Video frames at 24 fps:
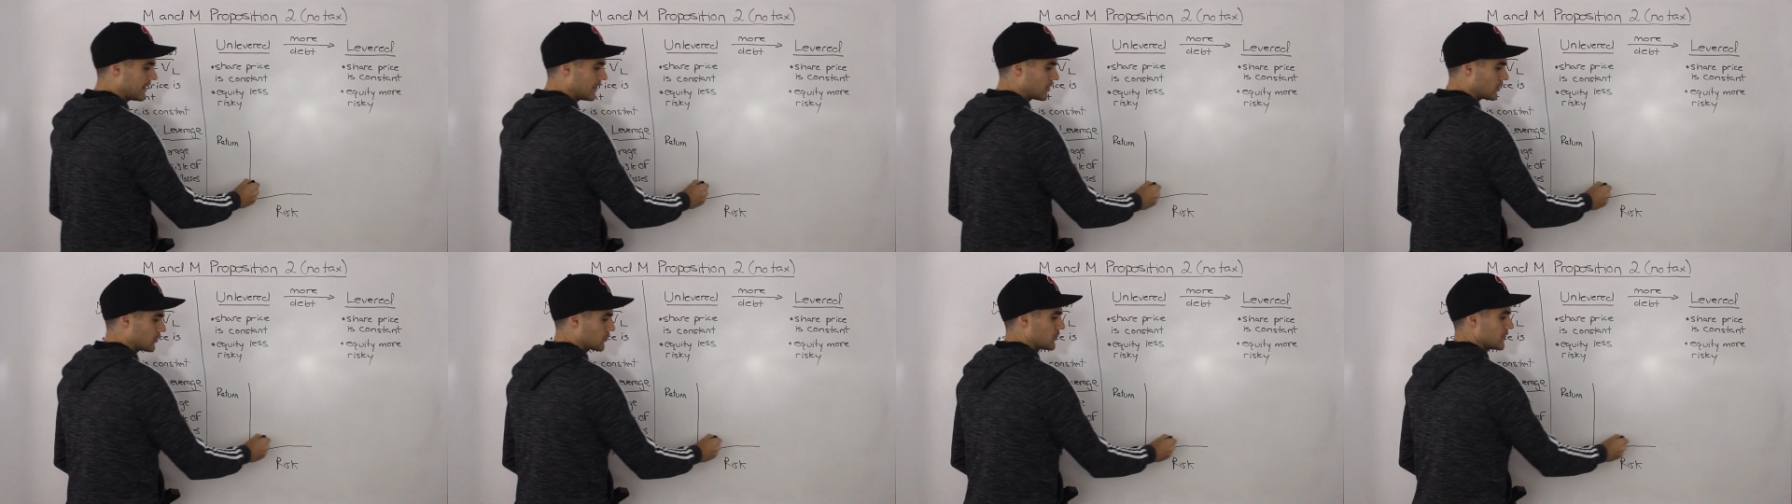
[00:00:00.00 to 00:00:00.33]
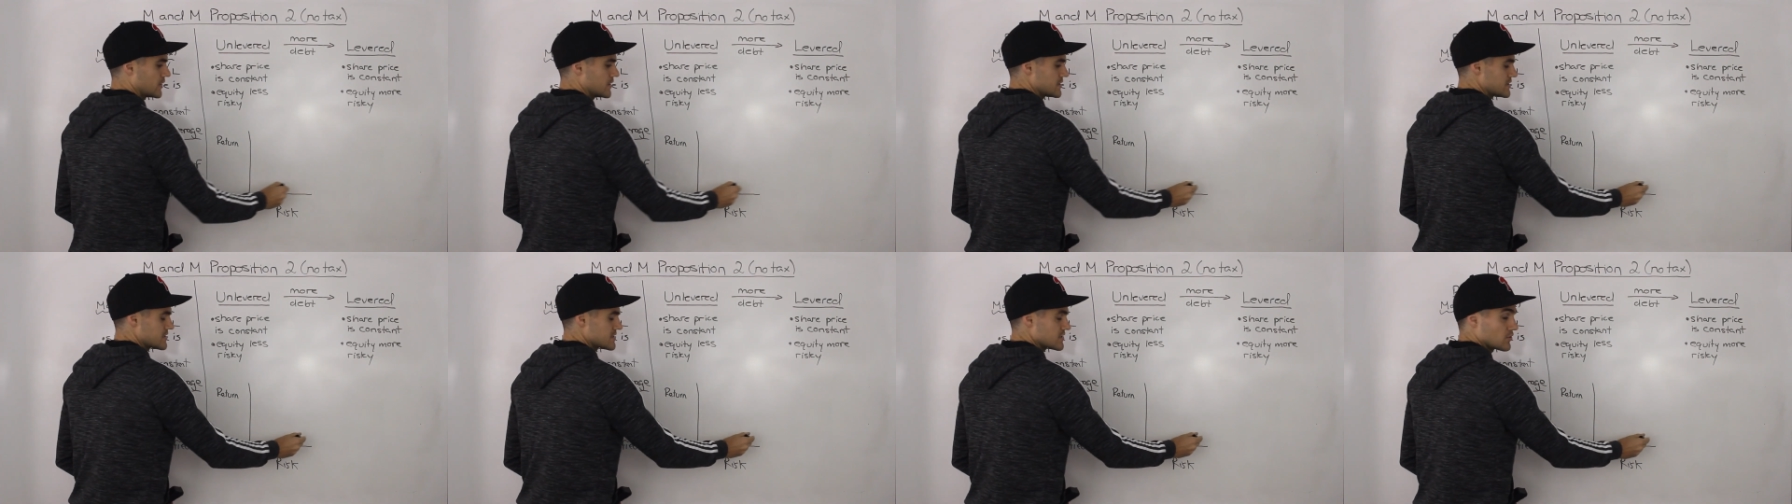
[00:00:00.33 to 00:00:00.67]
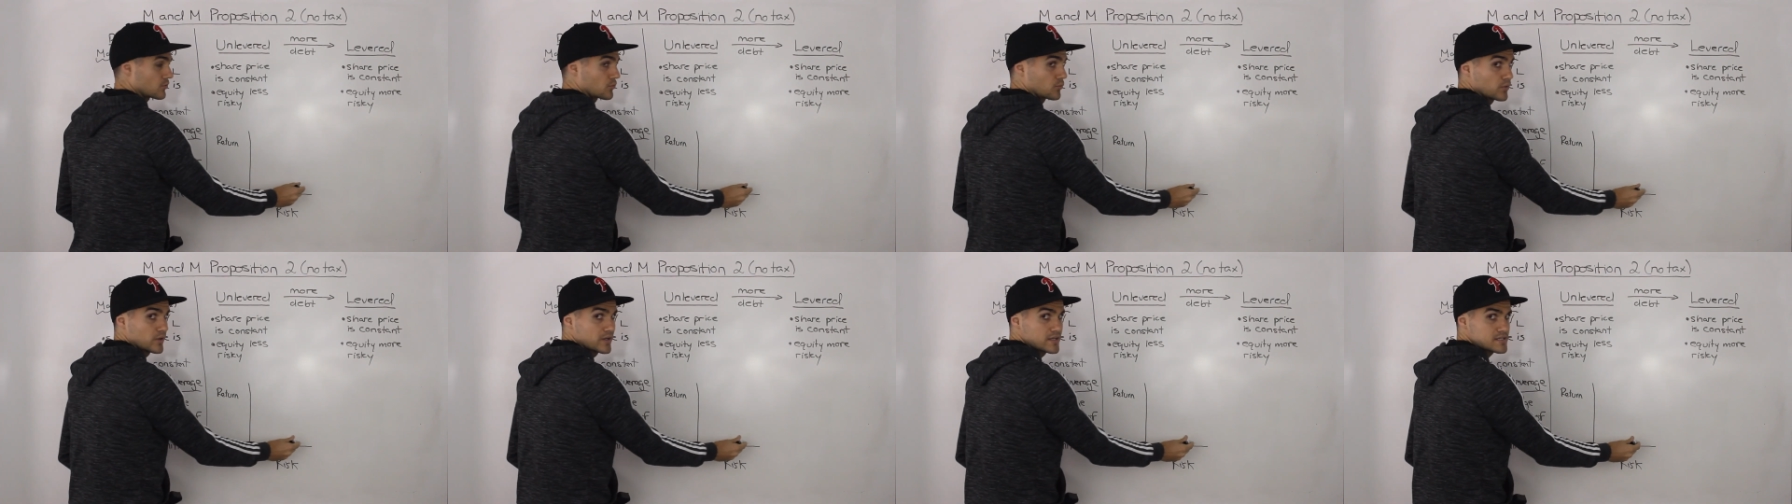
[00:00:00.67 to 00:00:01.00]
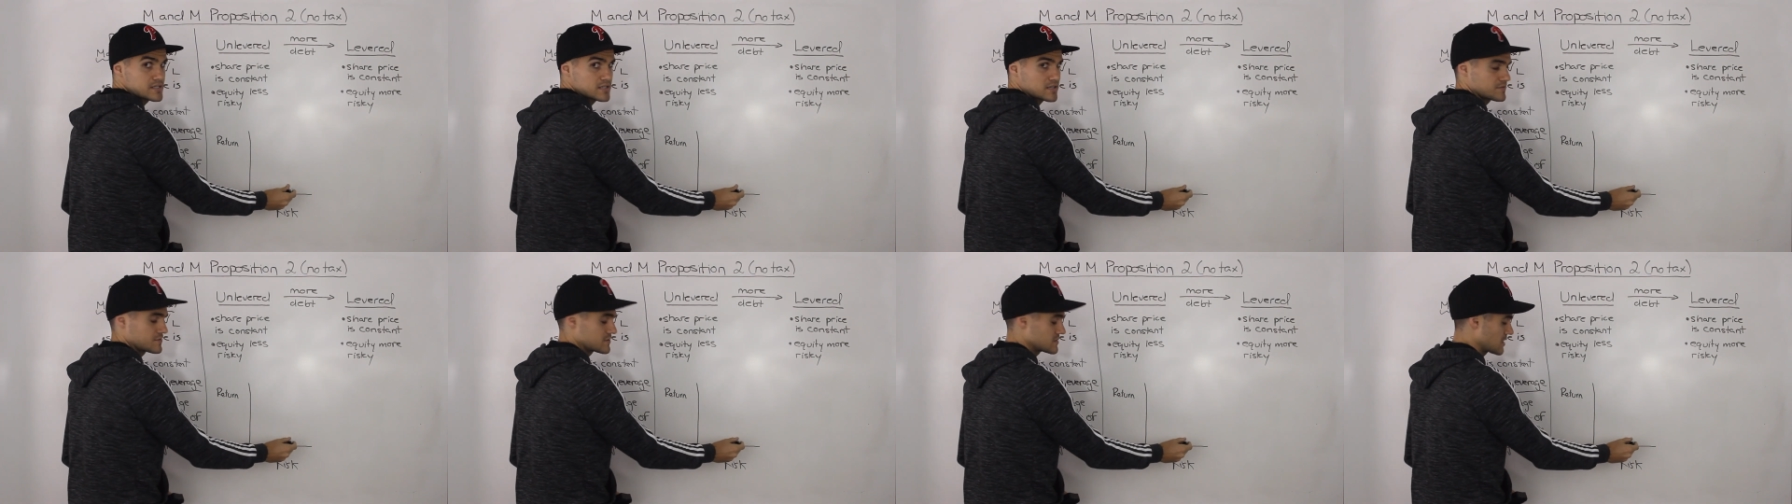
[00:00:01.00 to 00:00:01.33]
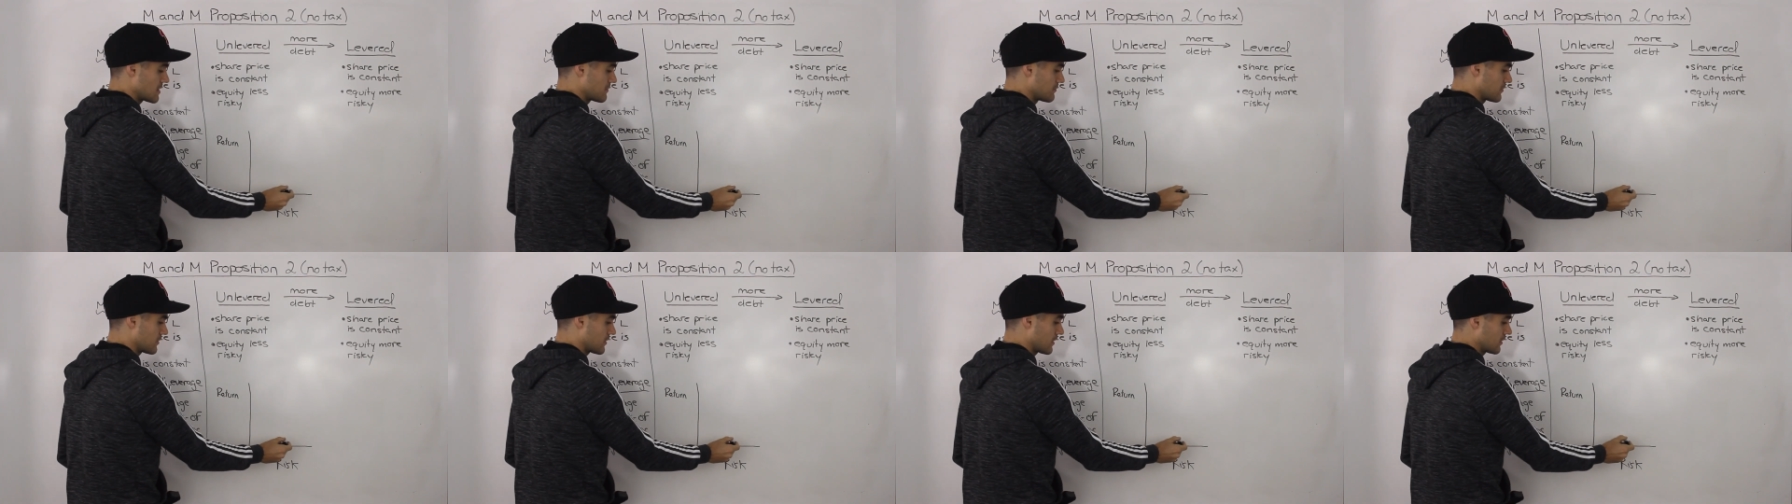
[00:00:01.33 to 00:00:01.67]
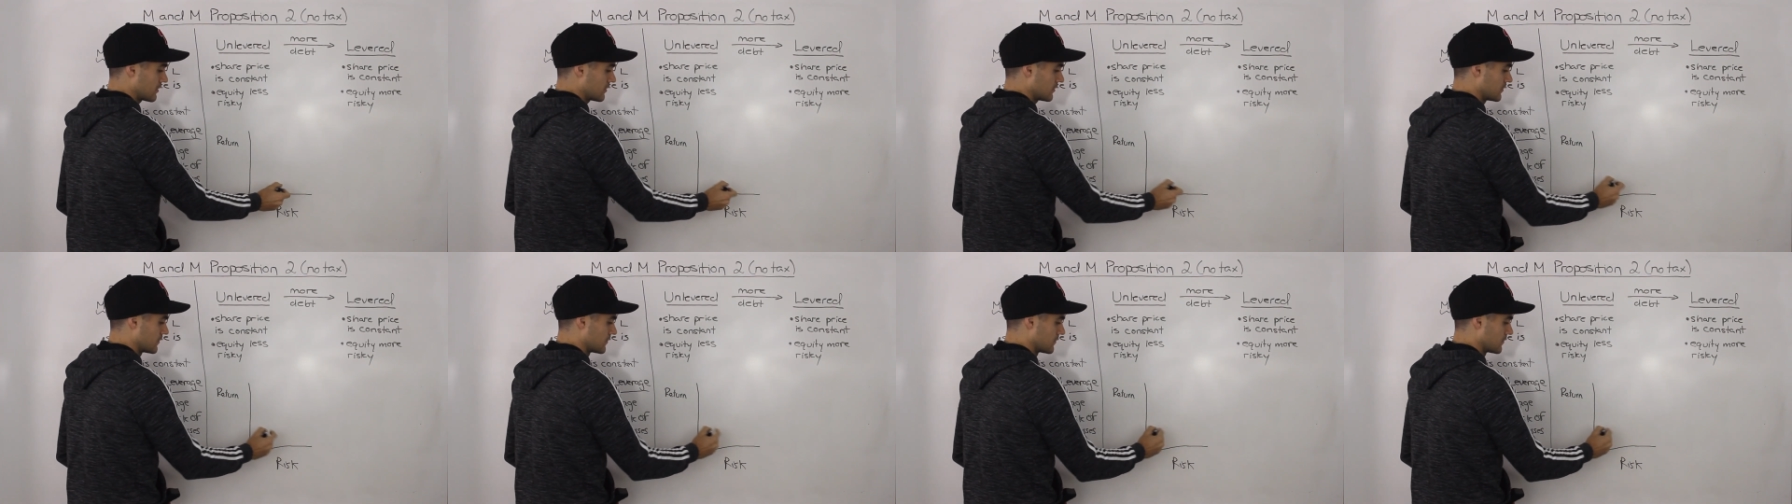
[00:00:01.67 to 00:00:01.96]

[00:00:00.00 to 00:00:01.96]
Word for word: increase the risk of something?